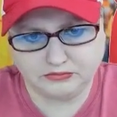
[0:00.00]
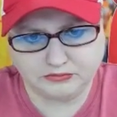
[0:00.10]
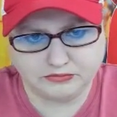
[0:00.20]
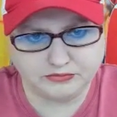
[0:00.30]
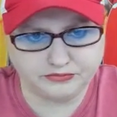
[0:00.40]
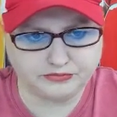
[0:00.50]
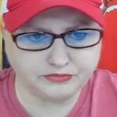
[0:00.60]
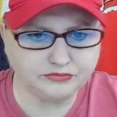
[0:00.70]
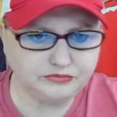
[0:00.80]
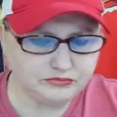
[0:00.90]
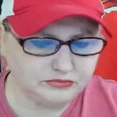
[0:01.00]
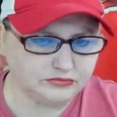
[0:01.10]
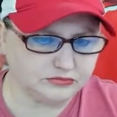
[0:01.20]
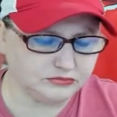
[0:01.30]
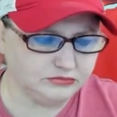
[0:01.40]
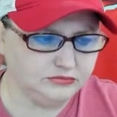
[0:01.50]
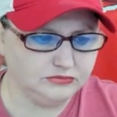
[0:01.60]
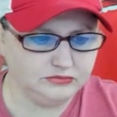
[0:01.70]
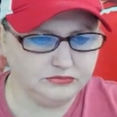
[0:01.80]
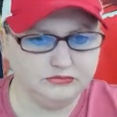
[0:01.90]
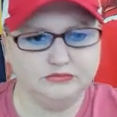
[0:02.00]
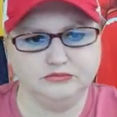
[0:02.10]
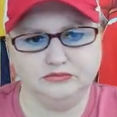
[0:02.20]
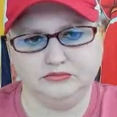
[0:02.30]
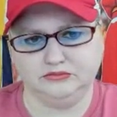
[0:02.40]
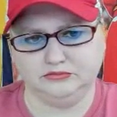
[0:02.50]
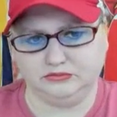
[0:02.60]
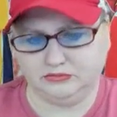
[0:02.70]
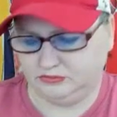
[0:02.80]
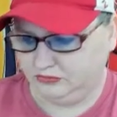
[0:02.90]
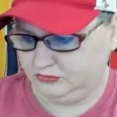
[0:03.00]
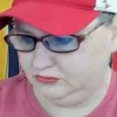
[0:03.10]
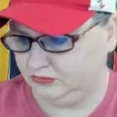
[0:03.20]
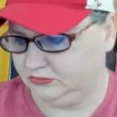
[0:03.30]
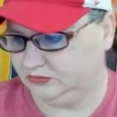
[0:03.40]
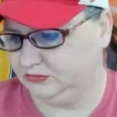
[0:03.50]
No words are spoken by the person on screen.